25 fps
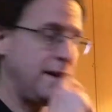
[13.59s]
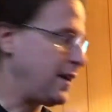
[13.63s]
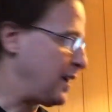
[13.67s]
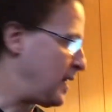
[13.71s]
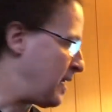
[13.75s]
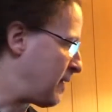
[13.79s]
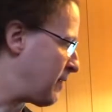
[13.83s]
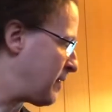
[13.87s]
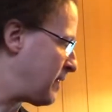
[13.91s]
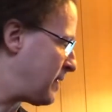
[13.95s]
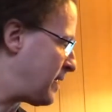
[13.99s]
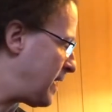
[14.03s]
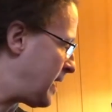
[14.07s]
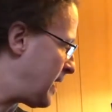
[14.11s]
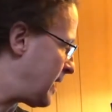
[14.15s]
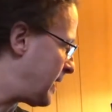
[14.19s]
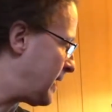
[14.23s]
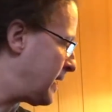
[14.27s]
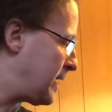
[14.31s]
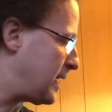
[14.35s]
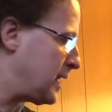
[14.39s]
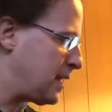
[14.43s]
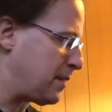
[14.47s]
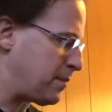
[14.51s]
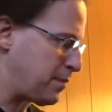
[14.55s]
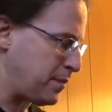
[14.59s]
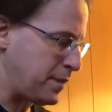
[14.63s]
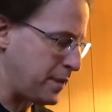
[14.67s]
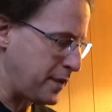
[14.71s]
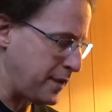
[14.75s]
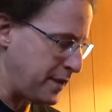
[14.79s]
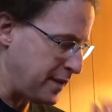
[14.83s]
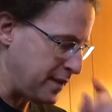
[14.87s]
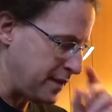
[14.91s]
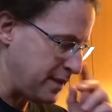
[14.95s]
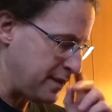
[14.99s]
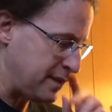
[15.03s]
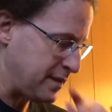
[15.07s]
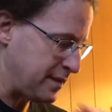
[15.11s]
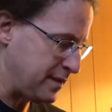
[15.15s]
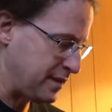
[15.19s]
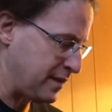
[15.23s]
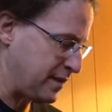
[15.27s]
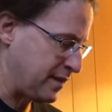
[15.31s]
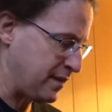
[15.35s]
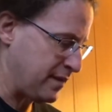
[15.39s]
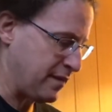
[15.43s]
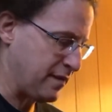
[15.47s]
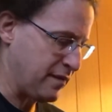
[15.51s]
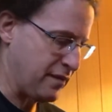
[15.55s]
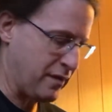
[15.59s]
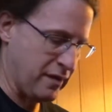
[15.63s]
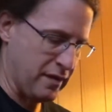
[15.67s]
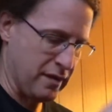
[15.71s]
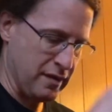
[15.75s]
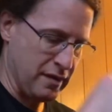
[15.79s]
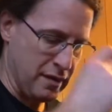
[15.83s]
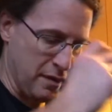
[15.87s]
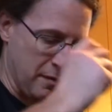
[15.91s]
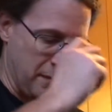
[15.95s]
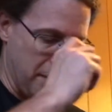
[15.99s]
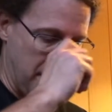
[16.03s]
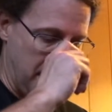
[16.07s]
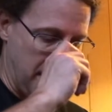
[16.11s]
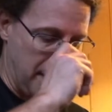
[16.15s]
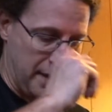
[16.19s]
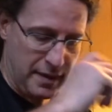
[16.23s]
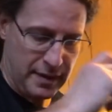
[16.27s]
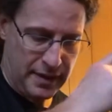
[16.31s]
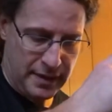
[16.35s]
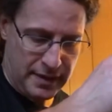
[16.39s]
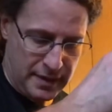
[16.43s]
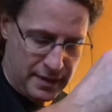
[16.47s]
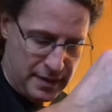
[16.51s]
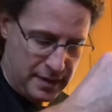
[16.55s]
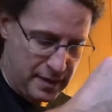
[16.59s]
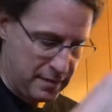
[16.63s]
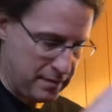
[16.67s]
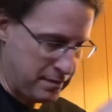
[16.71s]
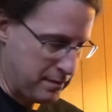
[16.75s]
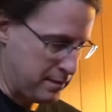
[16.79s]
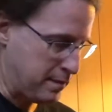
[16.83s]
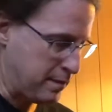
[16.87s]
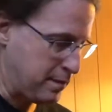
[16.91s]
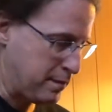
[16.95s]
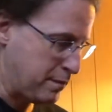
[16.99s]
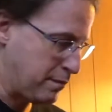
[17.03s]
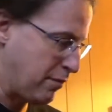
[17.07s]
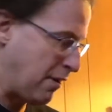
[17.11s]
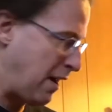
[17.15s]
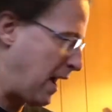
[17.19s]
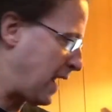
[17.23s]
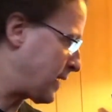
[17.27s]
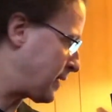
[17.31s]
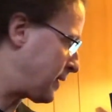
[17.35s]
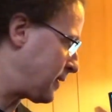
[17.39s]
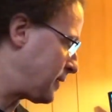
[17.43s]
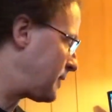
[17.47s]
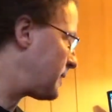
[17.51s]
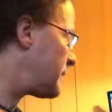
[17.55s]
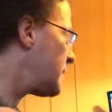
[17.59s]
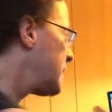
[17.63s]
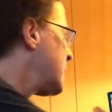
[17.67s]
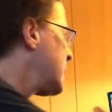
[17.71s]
Every day I get up for a little bit. I like to practice.